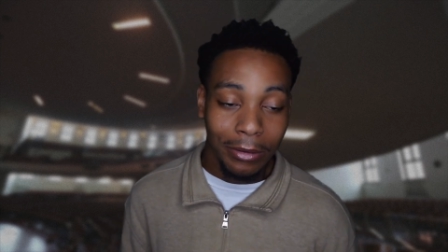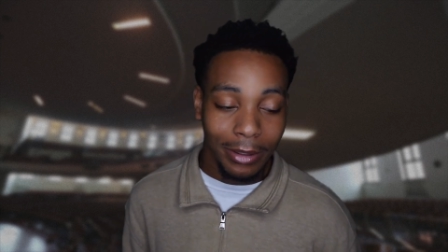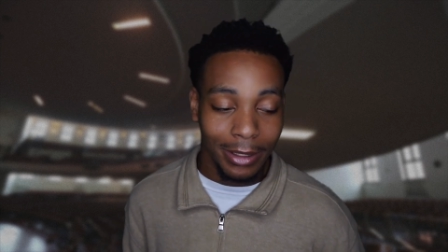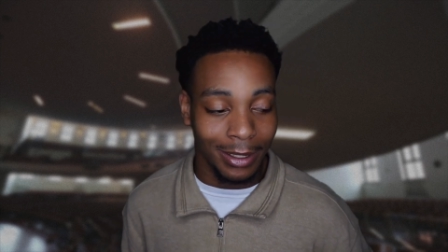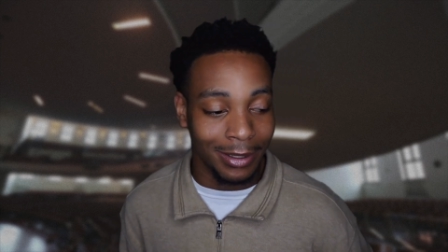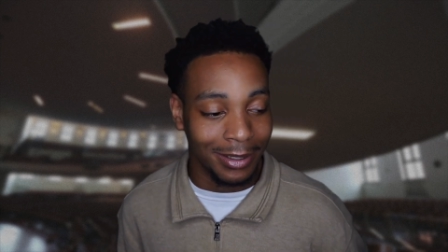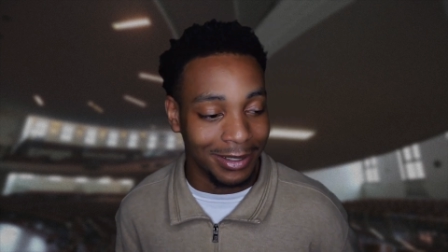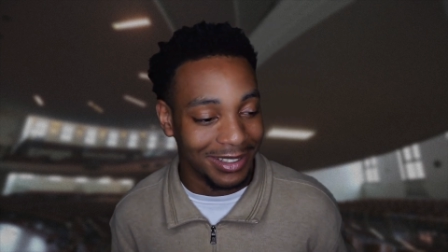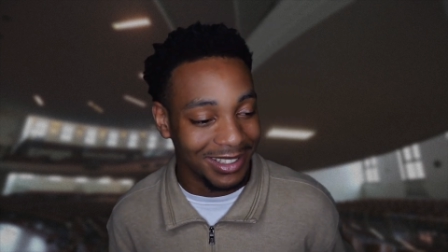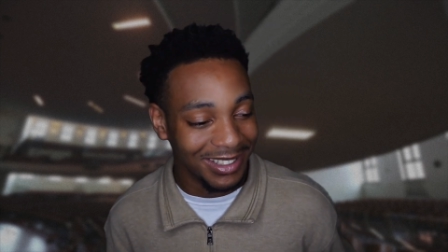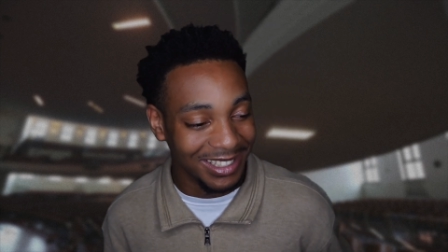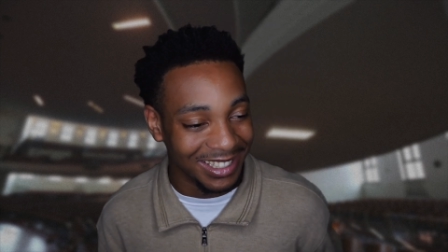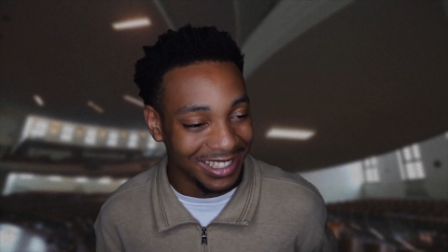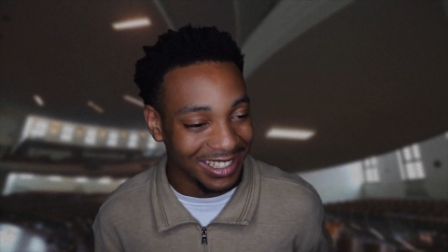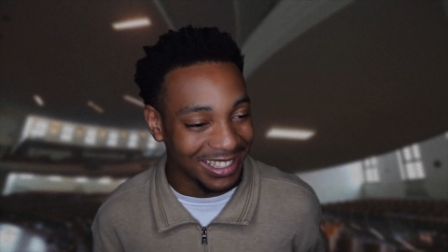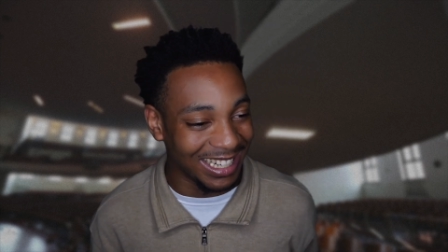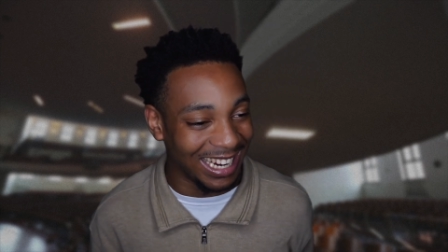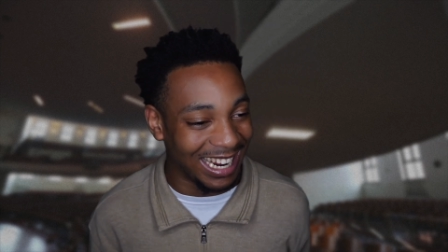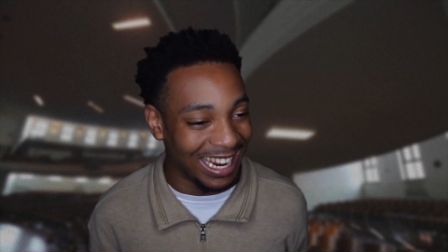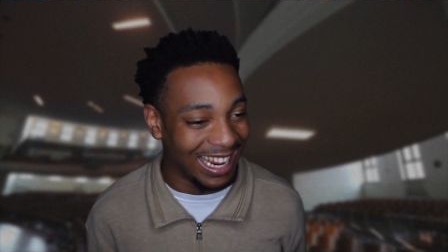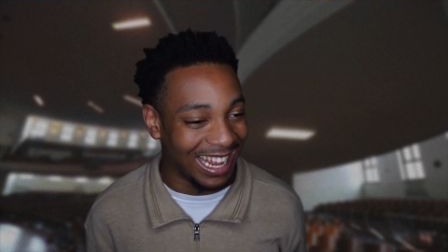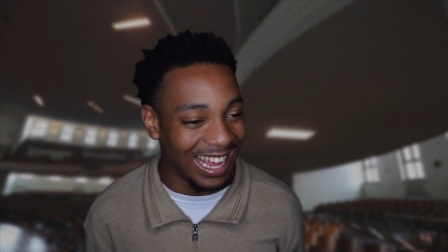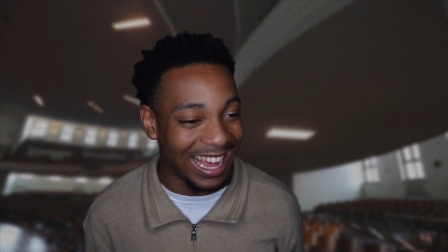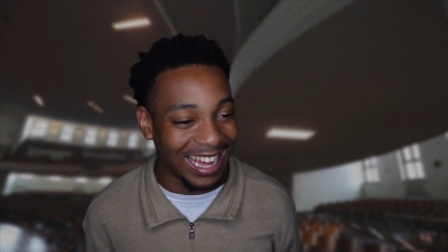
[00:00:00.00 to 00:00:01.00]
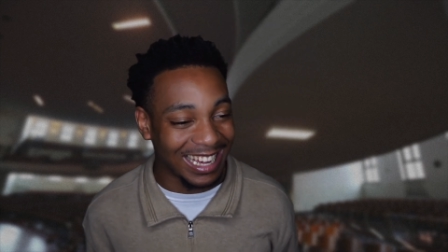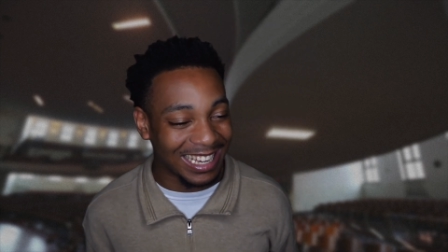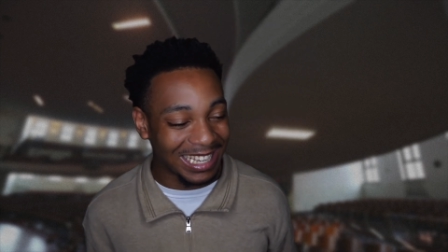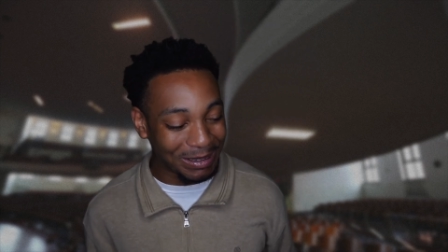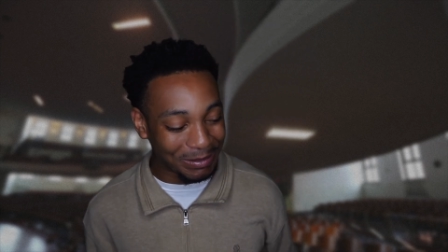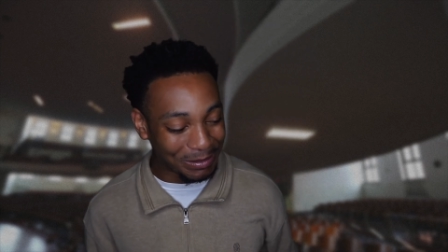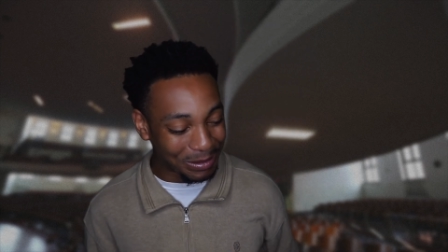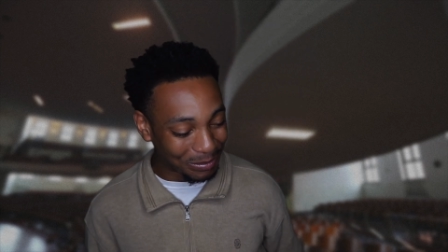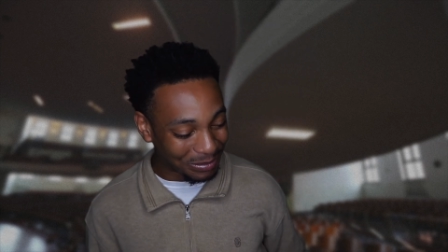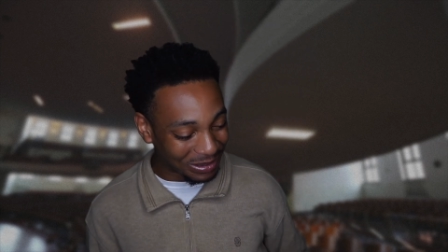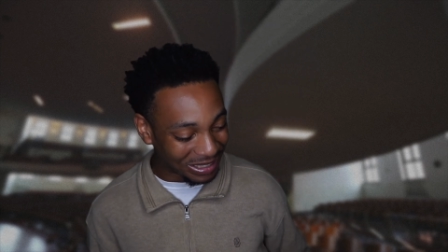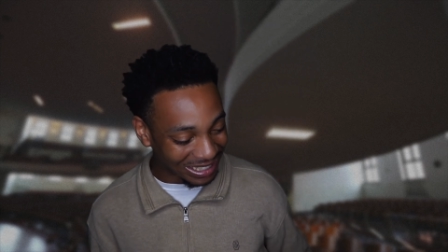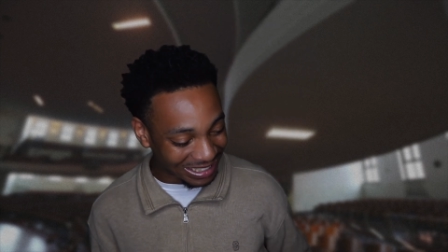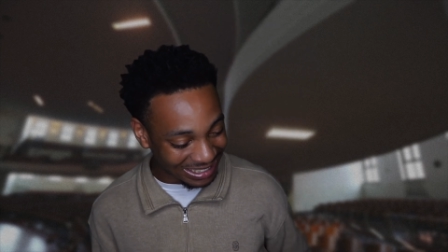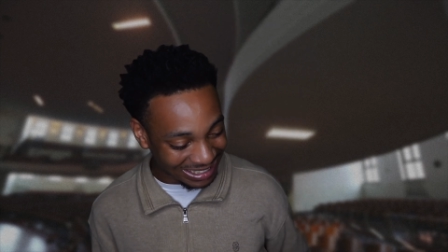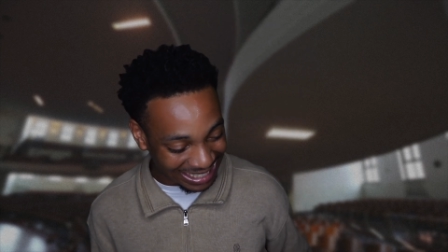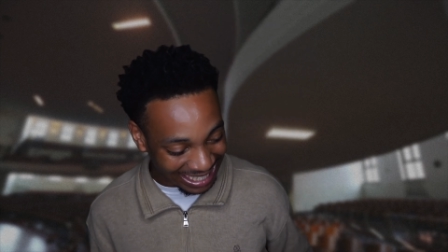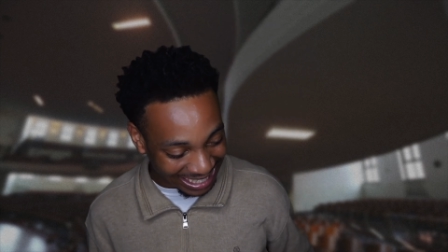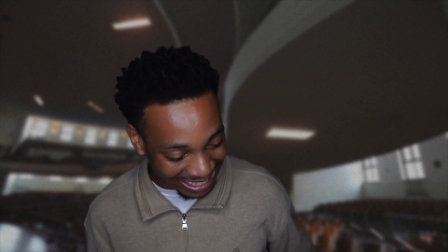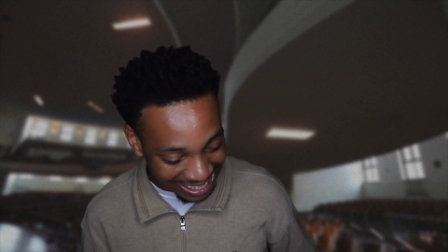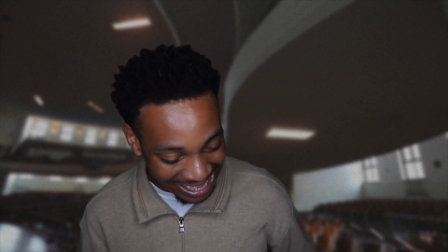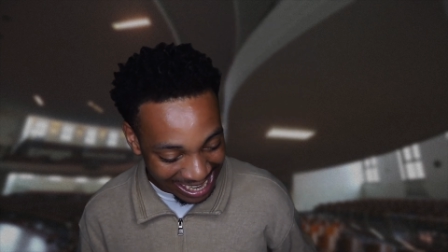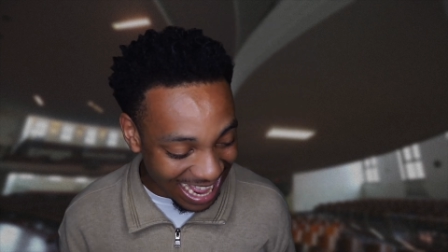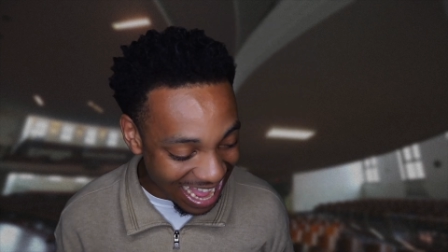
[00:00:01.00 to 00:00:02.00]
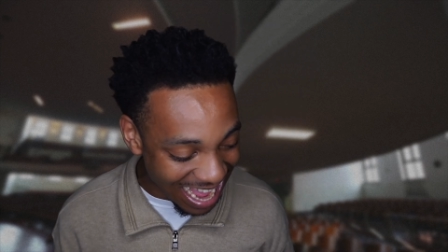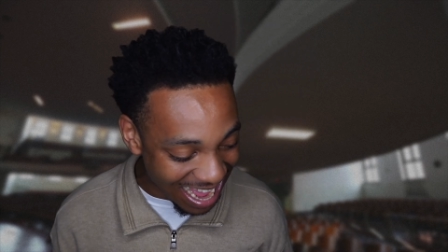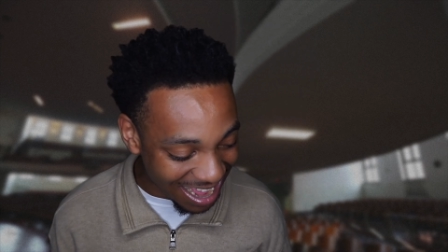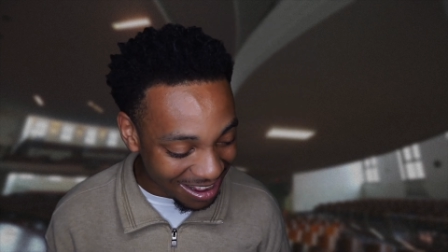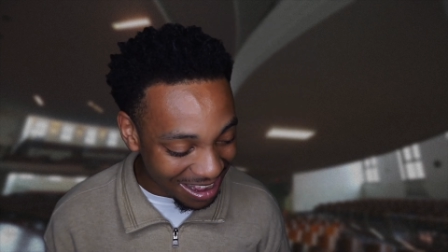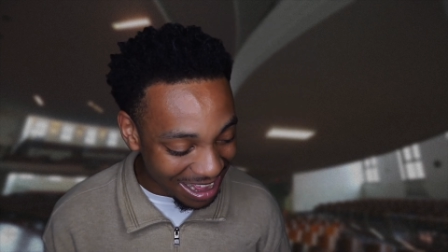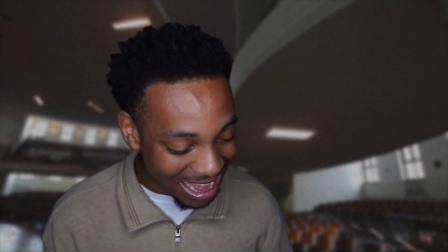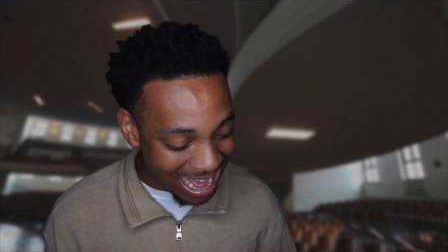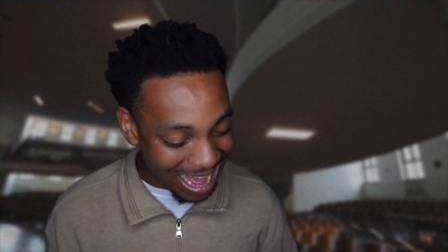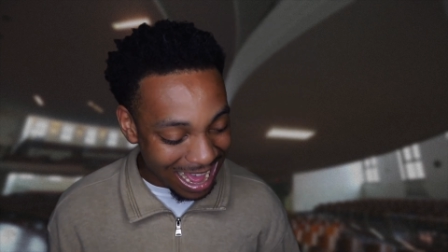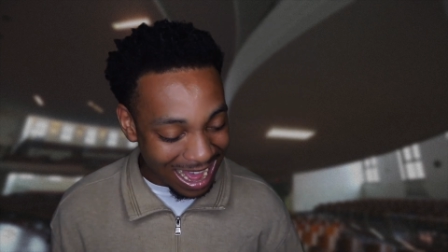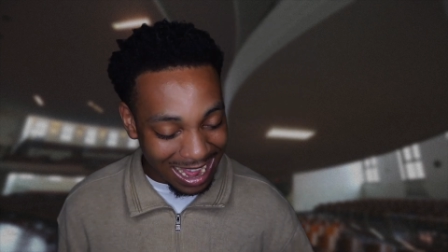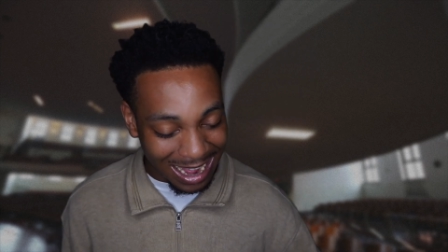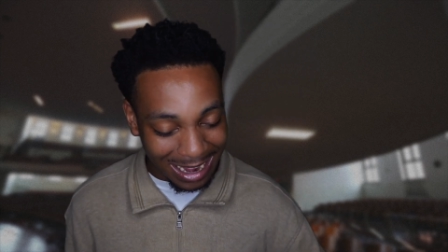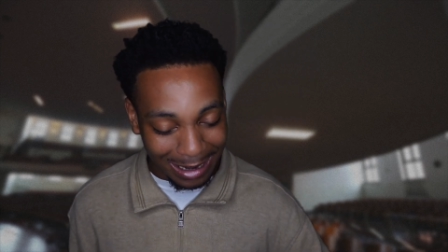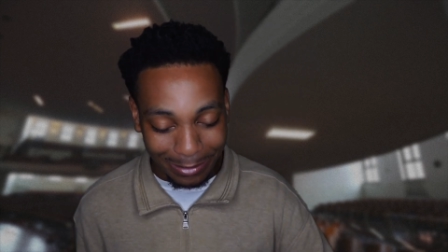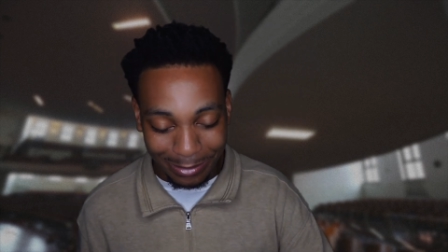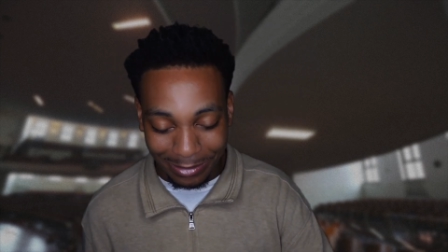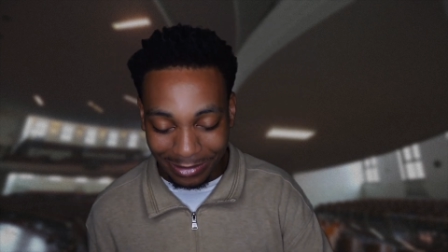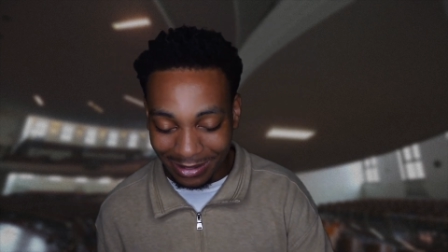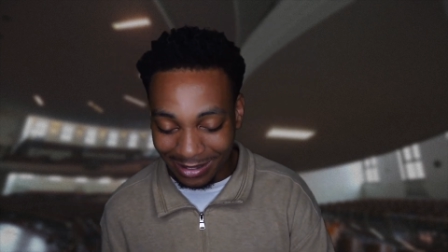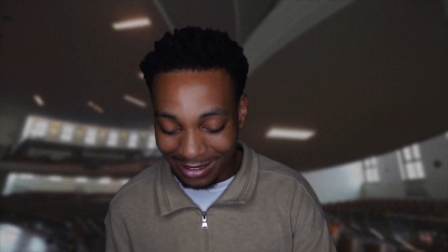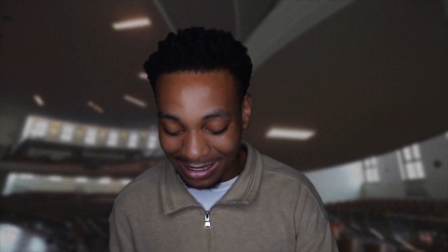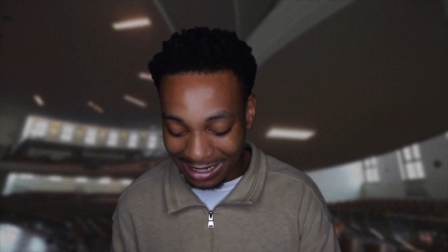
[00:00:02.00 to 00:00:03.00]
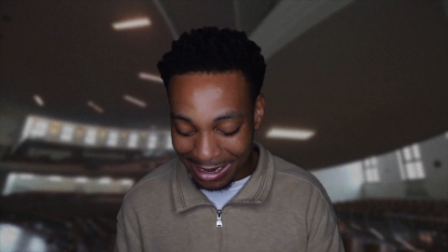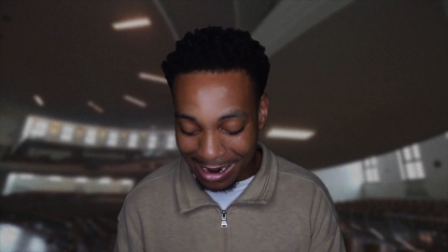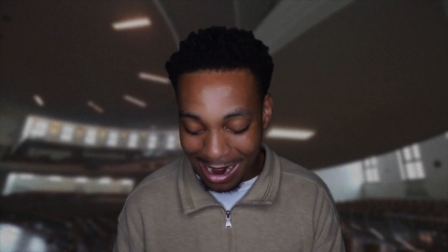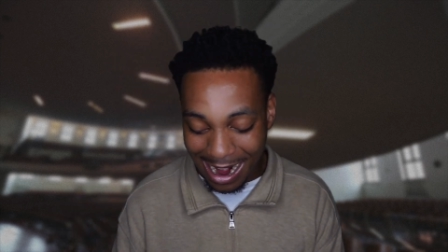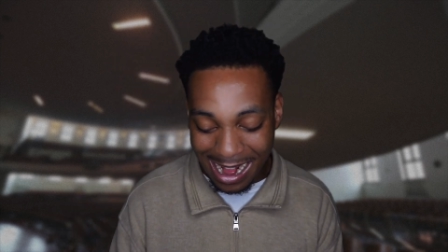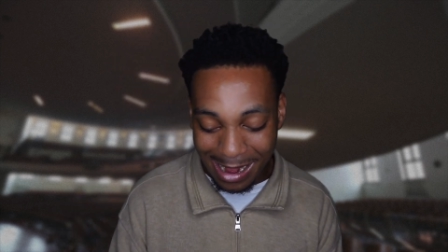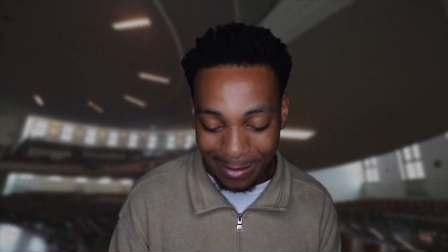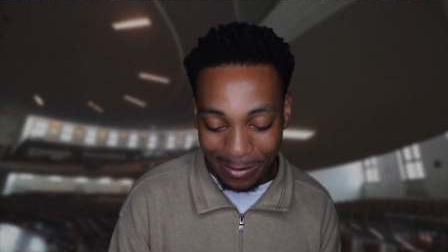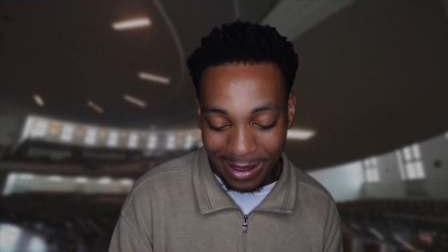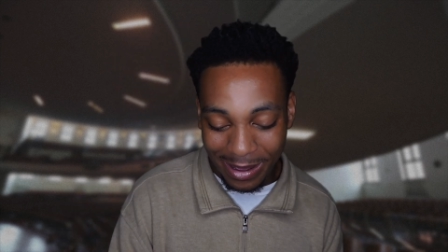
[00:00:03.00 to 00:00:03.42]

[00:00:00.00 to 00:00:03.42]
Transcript: Come on, Beyonce. Now, um, Cardi